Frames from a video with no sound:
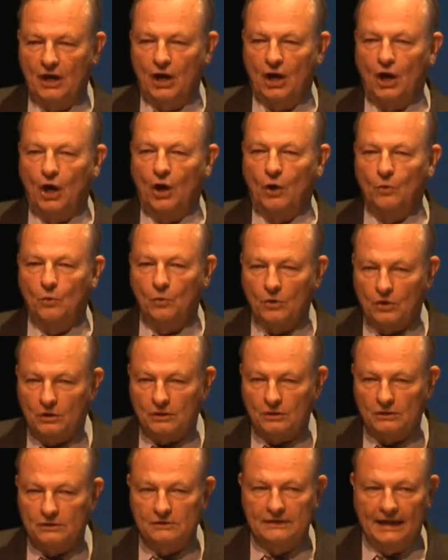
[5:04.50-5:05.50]
a
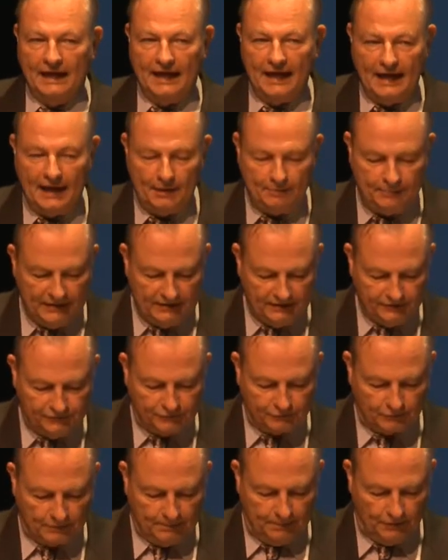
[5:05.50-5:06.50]
World Happiness
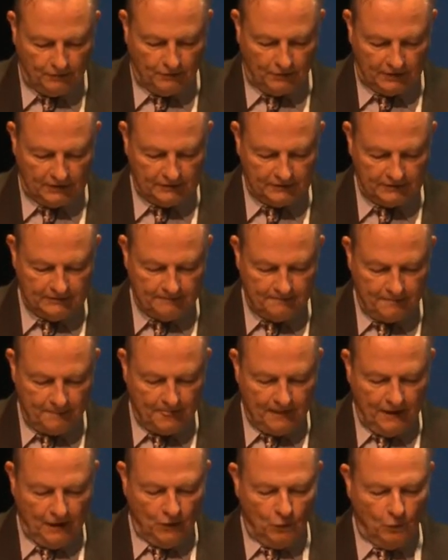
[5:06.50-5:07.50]
Report,
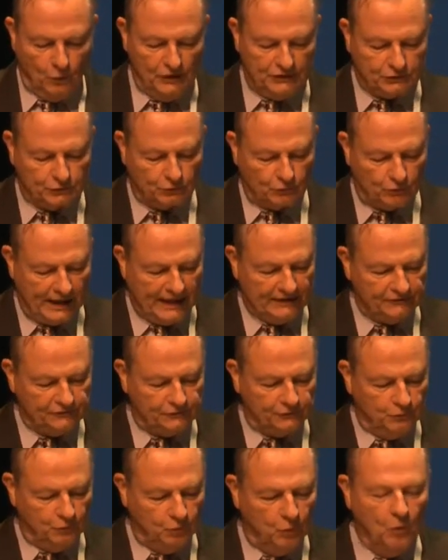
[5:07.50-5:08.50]
which
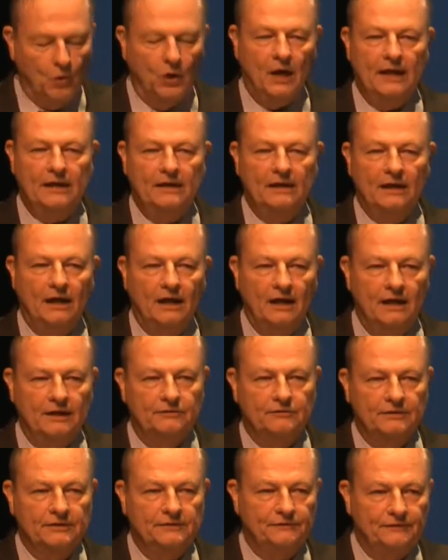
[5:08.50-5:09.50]
rates
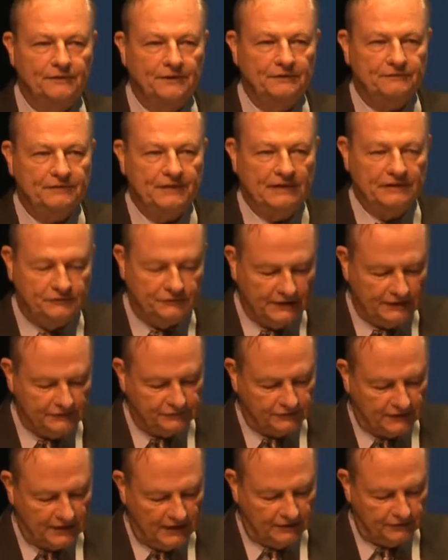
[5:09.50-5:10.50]
156
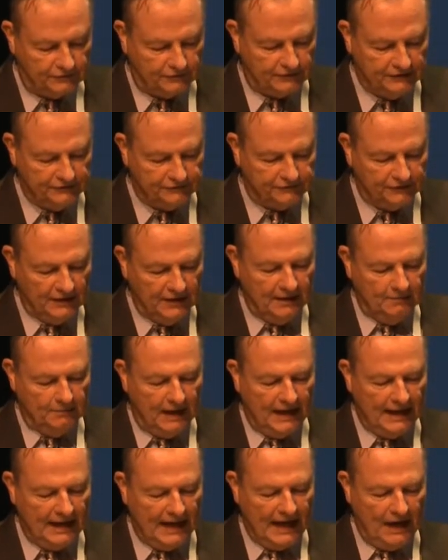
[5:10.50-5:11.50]
countries
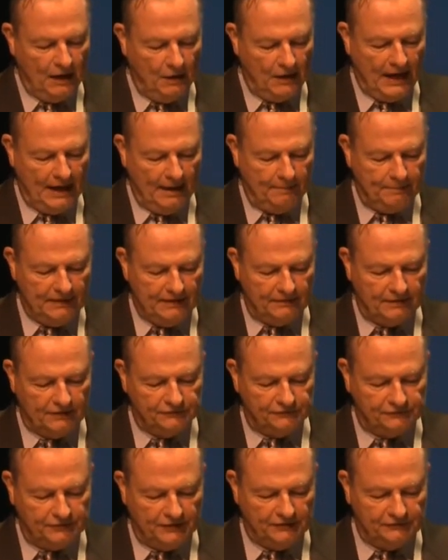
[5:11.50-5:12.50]
by how happy their
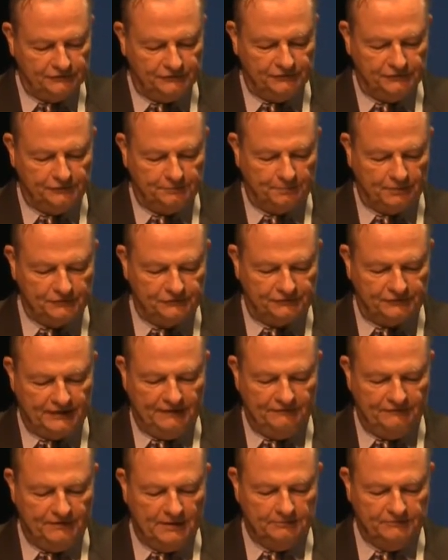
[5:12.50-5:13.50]
citizens
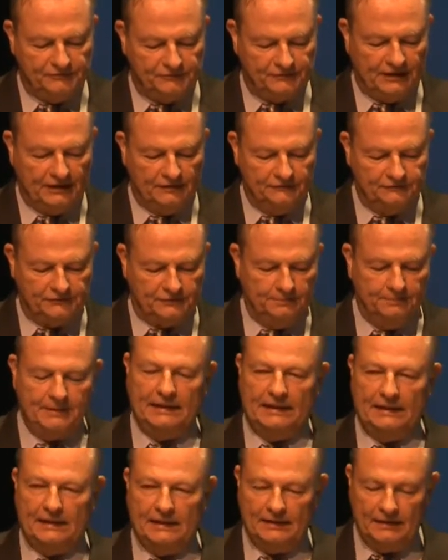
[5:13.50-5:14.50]
perceive themselves to
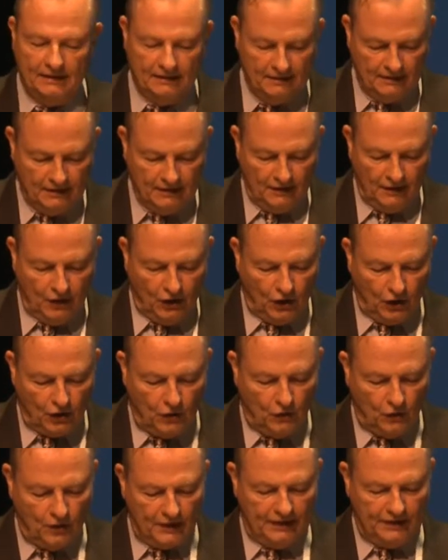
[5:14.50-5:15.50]
be
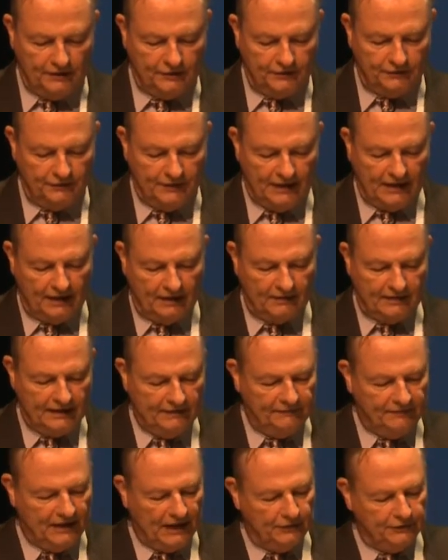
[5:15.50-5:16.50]
according to their
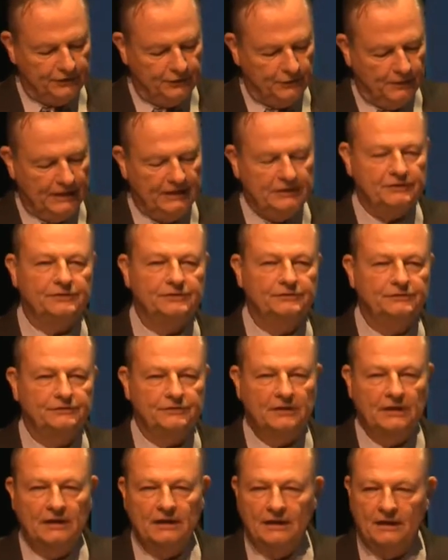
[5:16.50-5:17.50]
evaluations
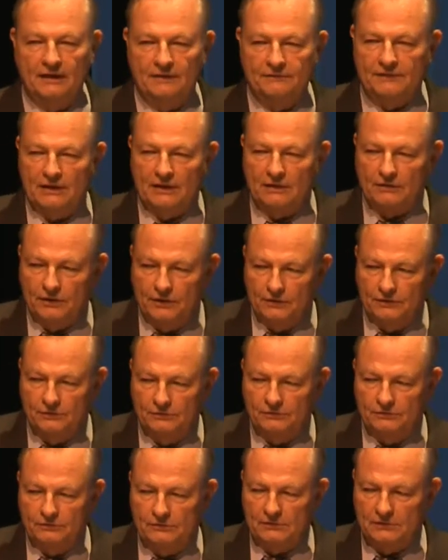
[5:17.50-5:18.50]
of their
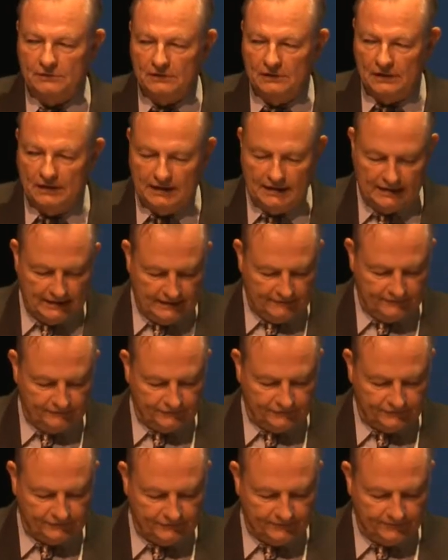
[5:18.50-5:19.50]
own
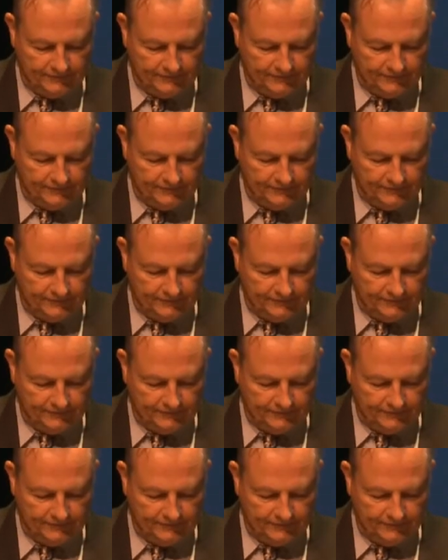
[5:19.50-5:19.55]
lives.